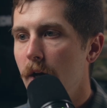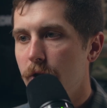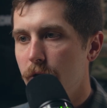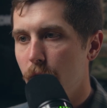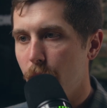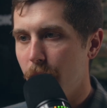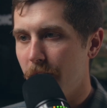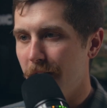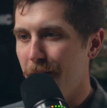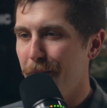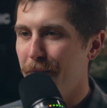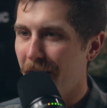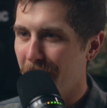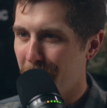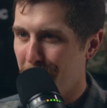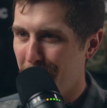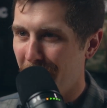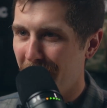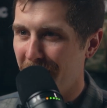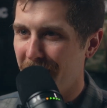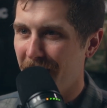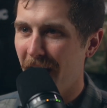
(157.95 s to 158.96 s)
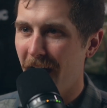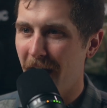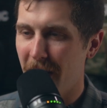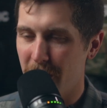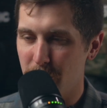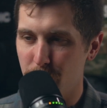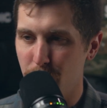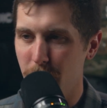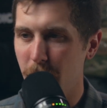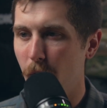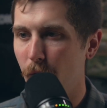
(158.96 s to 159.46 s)
So keep that in mind
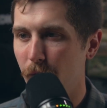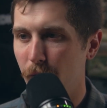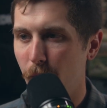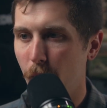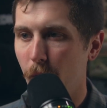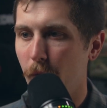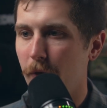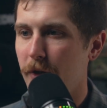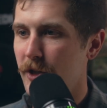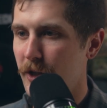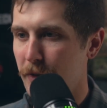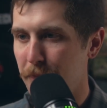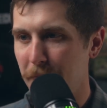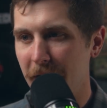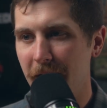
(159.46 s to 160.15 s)
as we go forward.